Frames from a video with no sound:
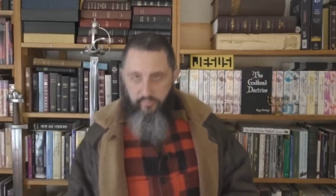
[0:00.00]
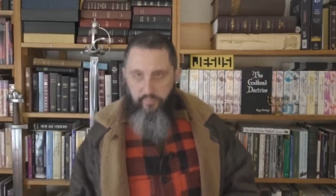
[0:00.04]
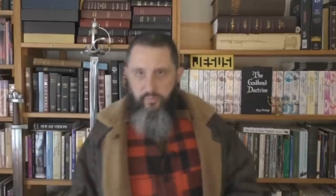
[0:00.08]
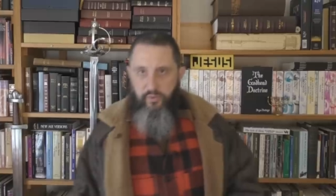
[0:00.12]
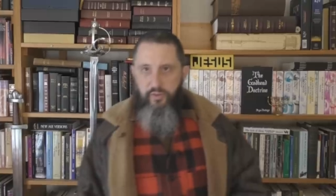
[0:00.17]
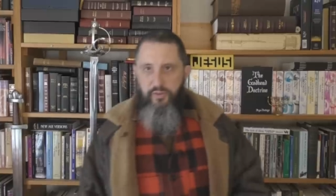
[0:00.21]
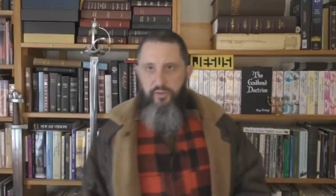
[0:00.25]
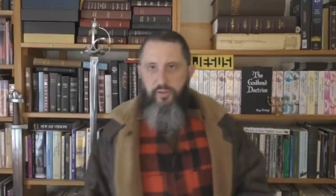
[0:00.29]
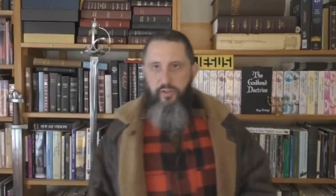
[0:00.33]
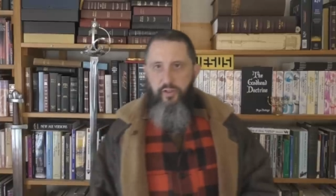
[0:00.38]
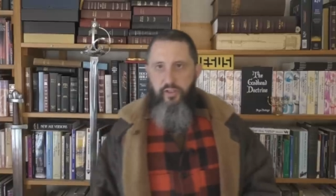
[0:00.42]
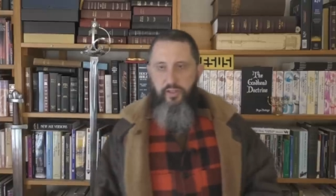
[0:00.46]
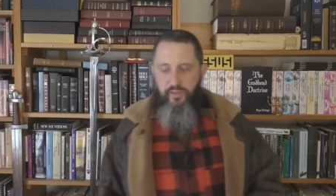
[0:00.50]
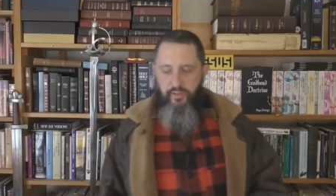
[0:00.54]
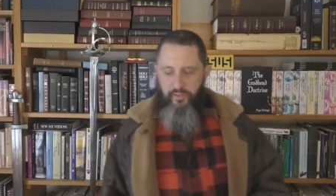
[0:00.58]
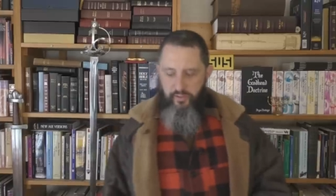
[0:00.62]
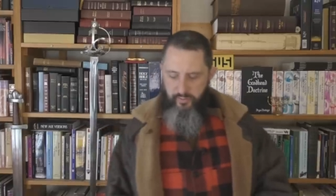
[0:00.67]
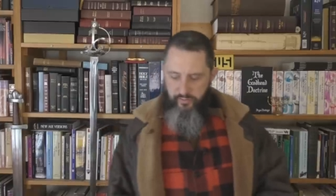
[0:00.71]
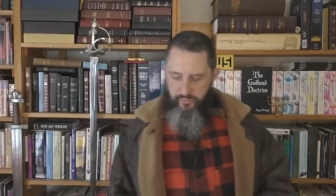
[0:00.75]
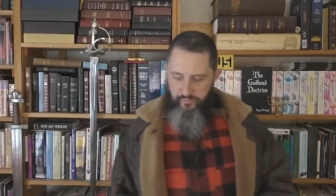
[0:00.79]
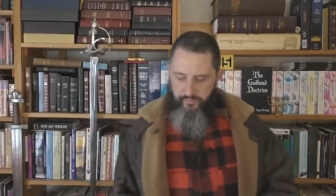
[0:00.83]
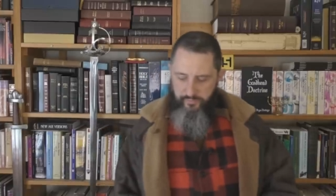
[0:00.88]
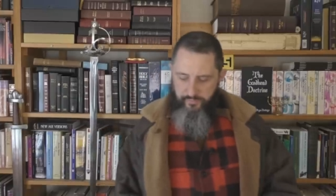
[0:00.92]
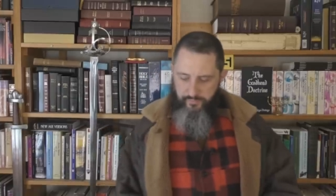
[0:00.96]
Verse
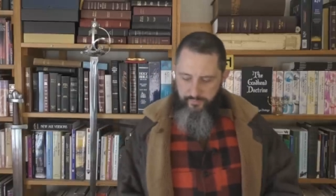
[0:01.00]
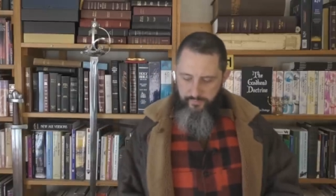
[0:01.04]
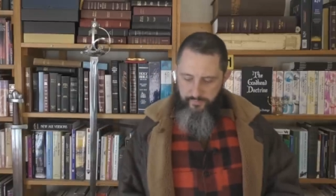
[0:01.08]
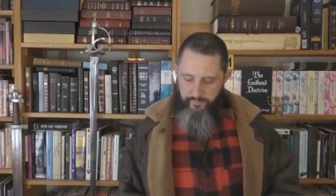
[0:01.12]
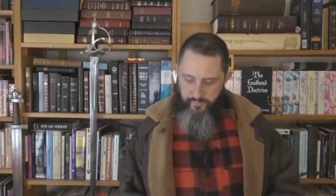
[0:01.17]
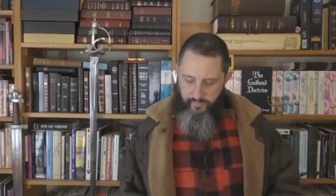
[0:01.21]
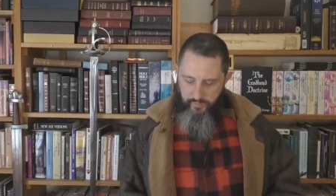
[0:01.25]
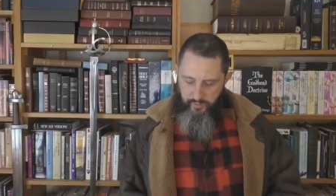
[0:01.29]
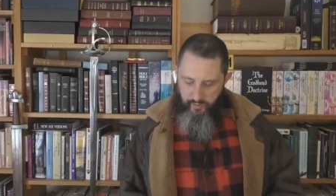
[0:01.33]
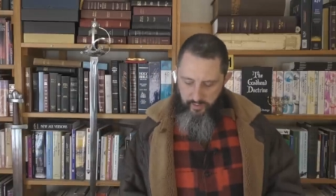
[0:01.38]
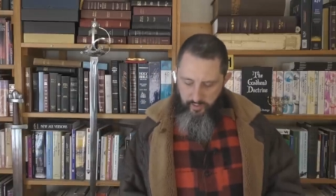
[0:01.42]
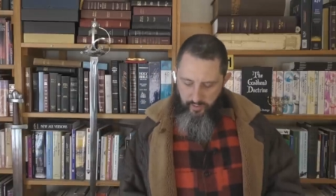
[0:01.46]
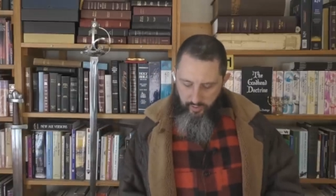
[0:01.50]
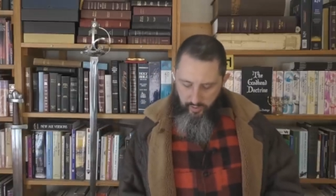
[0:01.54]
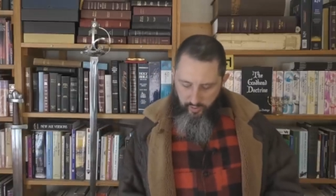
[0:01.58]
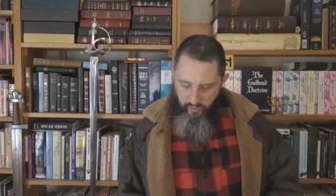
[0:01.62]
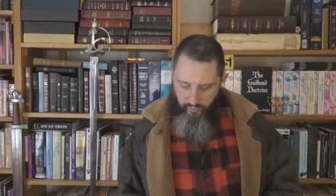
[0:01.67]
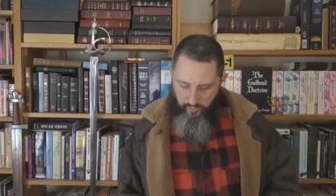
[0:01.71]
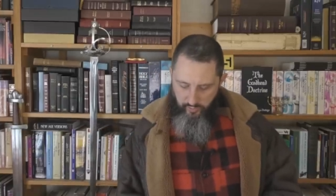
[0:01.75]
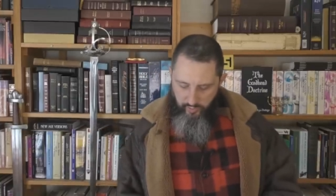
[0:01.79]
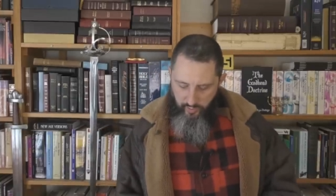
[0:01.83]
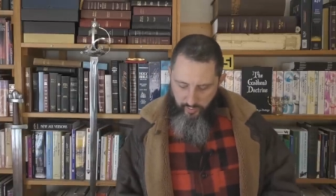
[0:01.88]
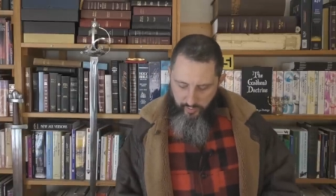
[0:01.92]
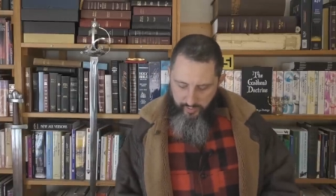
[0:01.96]
32
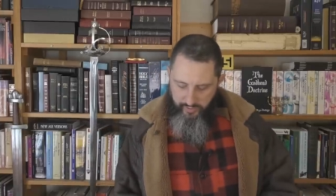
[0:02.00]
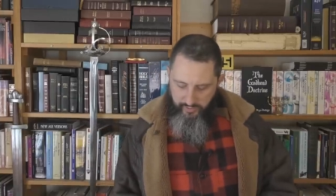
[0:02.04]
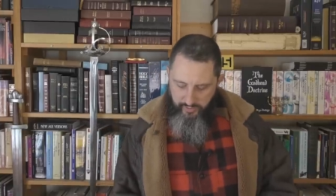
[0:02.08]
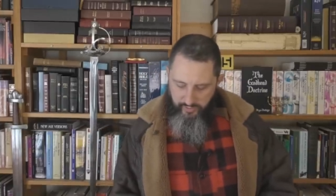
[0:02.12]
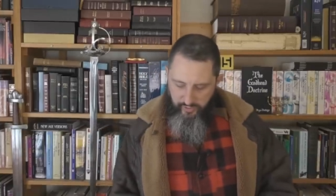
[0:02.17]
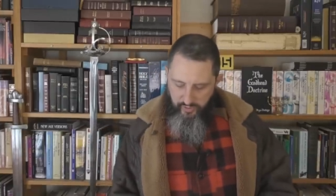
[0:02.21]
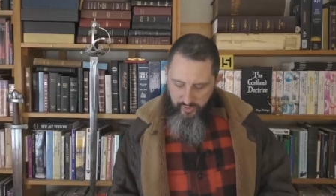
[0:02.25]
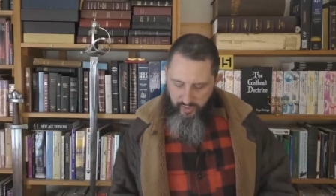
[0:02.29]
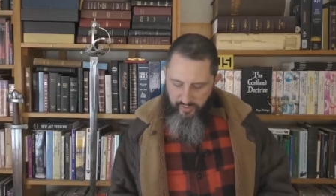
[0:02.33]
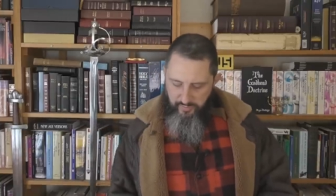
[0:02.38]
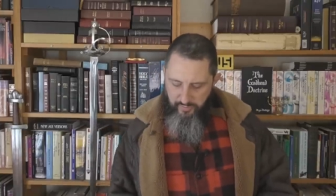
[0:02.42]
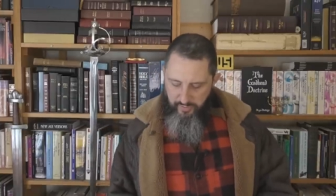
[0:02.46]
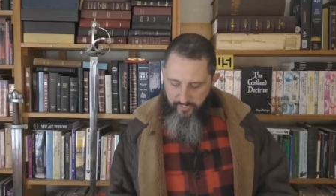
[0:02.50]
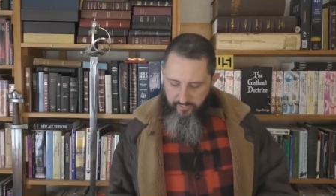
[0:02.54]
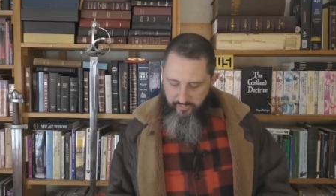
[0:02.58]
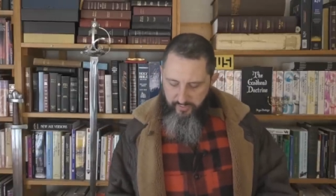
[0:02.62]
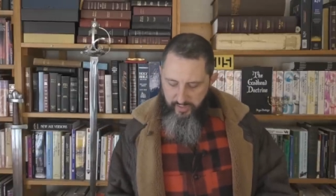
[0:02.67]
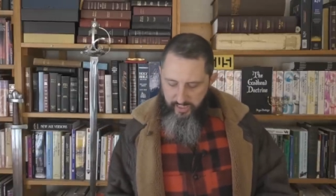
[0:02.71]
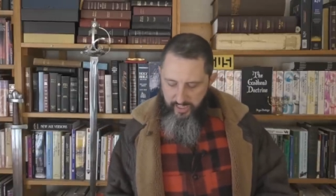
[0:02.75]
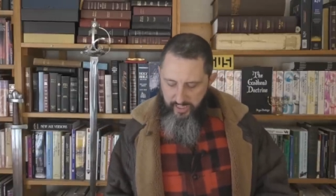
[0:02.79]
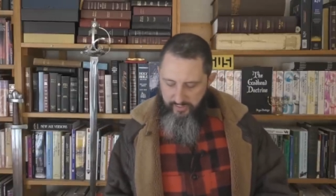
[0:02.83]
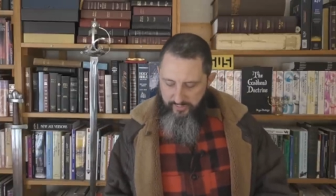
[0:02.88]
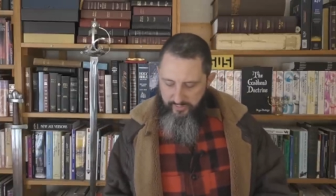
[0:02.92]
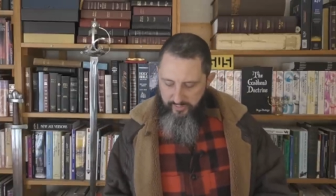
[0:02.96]
Who knowing the judgment of
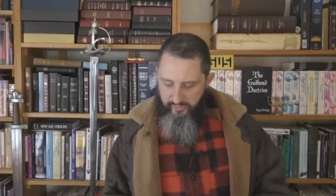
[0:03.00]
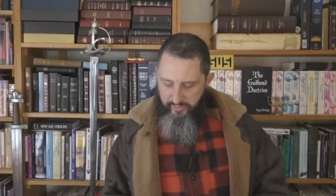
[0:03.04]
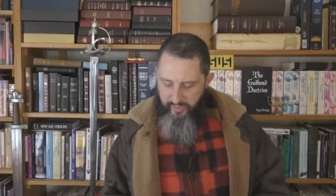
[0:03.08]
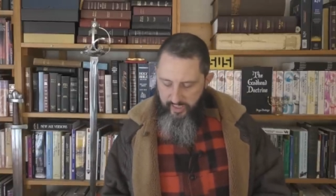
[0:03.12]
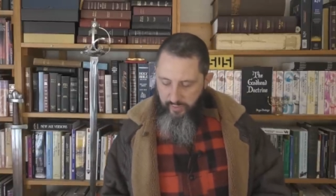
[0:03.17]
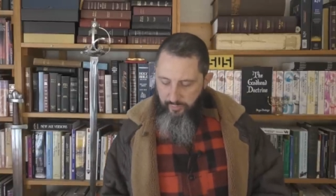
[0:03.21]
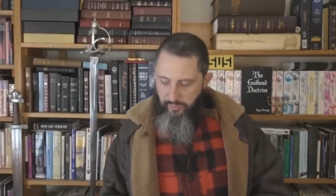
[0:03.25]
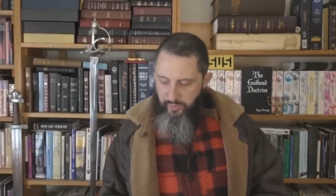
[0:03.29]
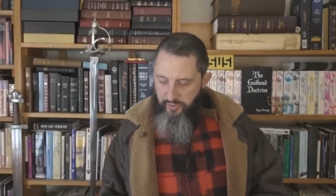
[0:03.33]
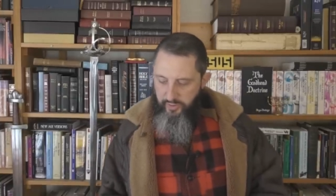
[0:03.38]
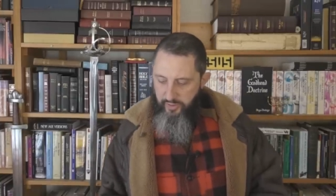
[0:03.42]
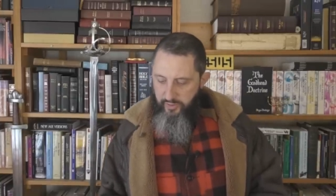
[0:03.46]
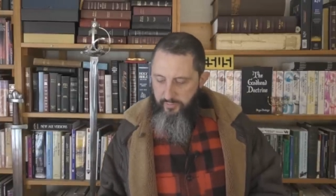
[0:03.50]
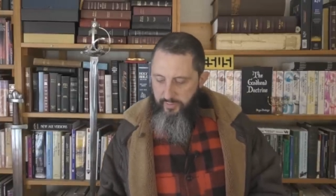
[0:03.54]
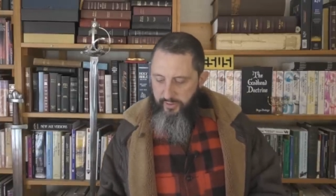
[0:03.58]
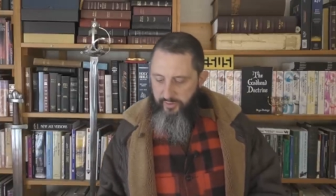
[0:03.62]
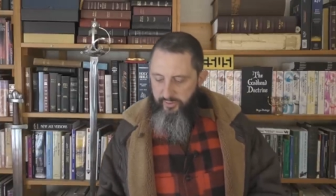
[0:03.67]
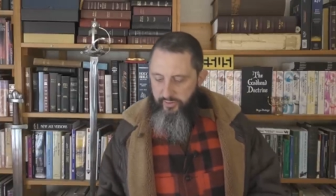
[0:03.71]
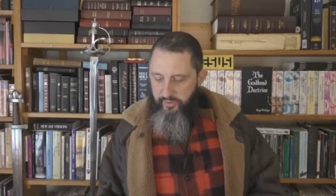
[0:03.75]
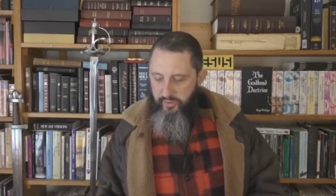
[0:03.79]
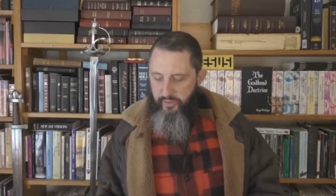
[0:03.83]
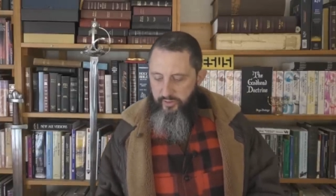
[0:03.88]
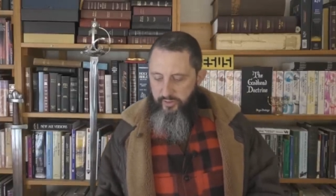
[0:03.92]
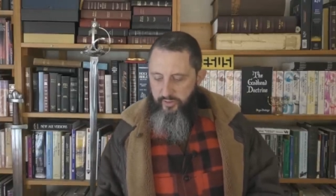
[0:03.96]
God that they which
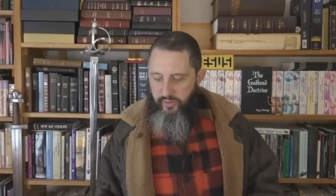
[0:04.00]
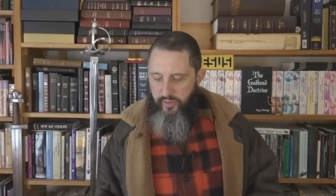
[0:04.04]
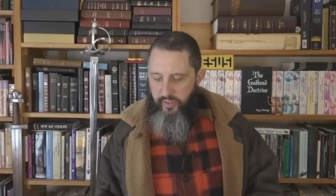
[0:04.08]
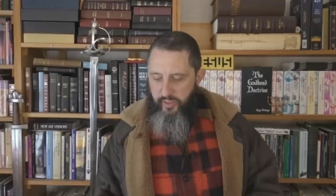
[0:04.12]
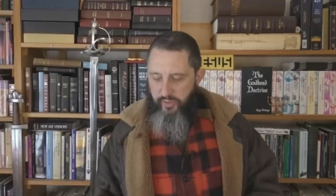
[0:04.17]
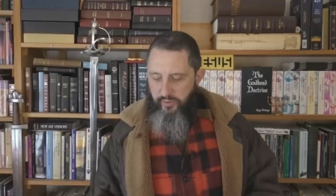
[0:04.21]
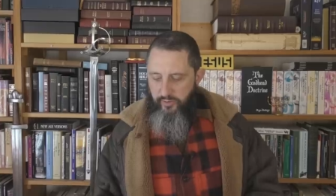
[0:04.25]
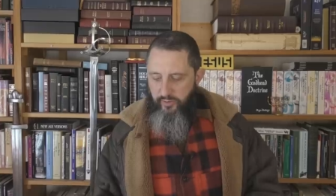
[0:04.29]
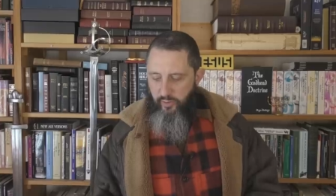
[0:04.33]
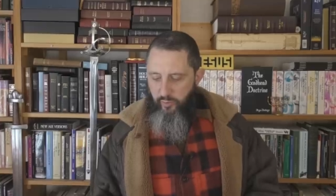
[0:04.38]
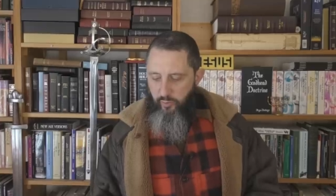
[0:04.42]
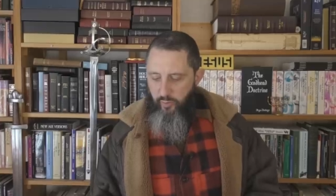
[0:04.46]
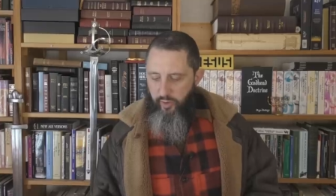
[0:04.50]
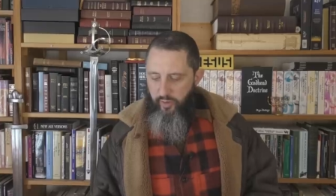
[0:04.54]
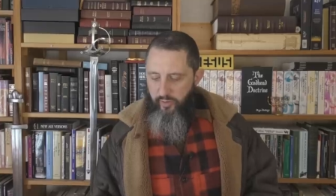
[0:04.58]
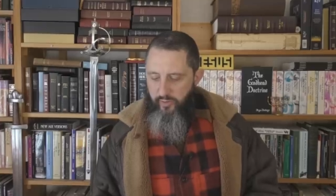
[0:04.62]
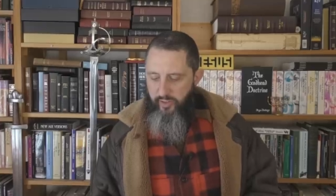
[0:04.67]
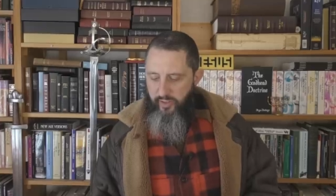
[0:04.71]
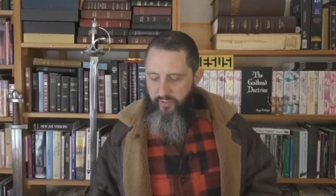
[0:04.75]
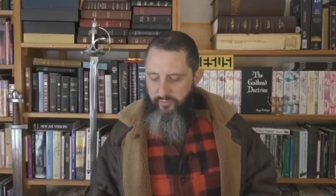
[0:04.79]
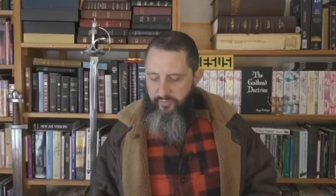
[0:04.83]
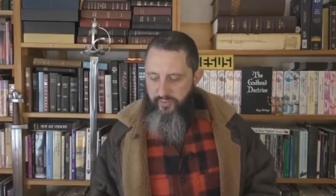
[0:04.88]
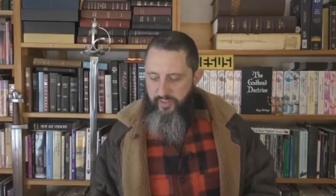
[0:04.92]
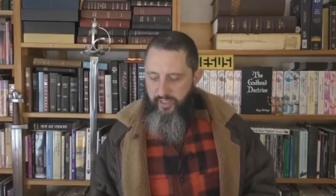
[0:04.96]
commit such things are
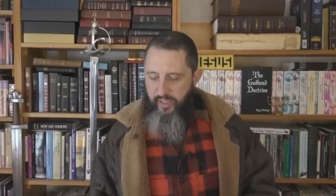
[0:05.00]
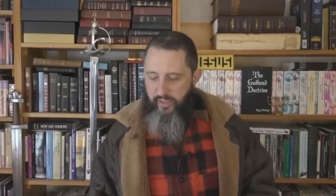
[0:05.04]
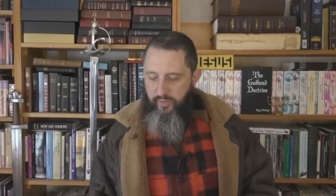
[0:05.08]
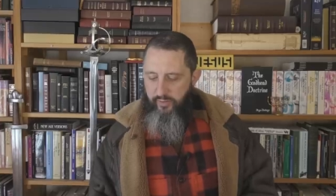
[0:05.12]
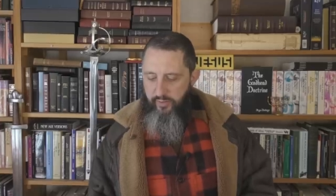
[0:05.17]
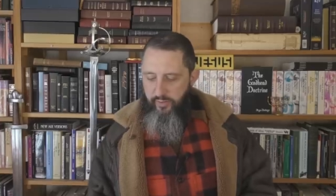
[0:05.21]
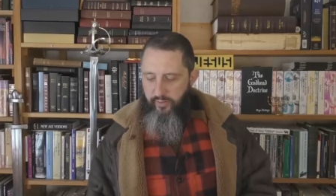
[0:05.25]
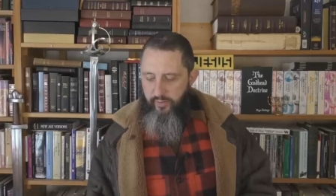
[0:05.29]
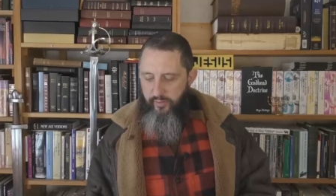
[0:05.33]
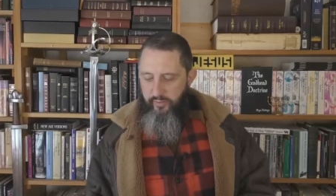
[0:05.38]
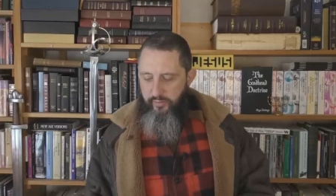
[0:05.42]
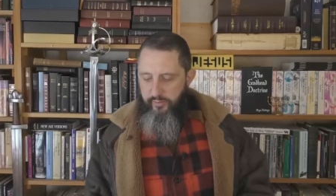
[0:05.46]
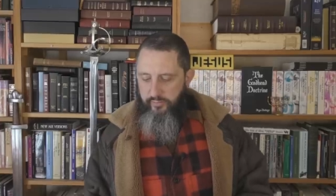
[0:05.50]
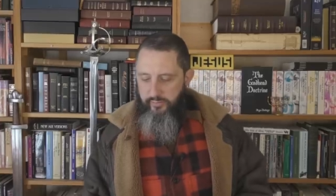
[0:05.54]
worthy of death,